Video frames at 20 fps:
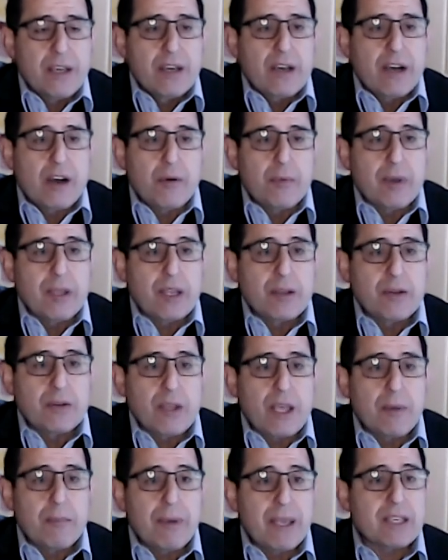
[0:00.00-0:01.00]

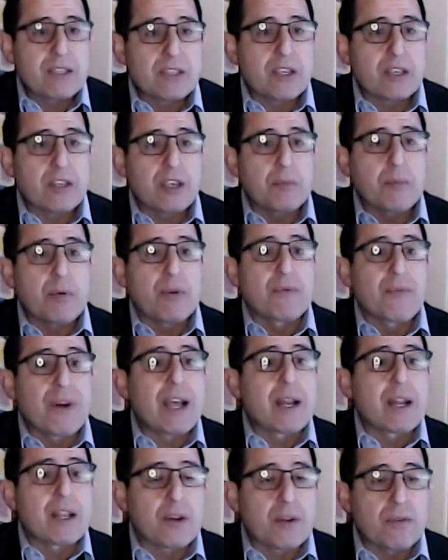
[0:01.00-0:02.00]
and basically
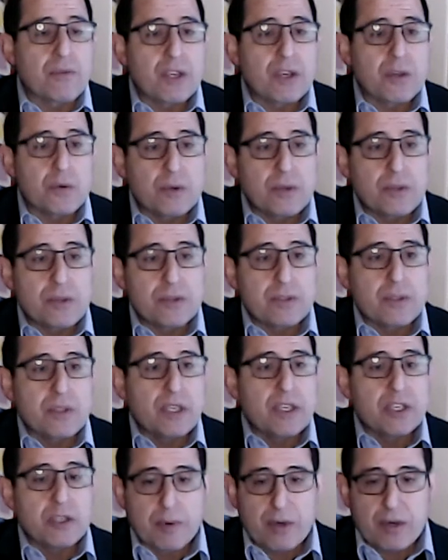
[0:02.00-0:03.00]
provide individuals the
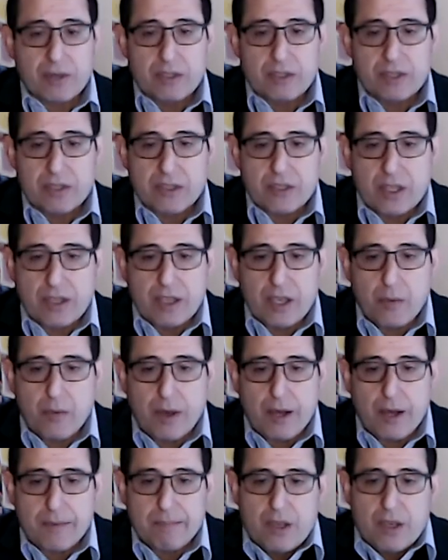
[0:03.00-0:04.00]
experiences that they
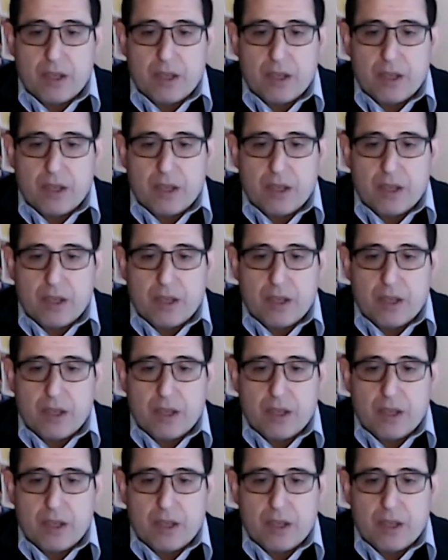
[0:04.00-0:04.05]
want.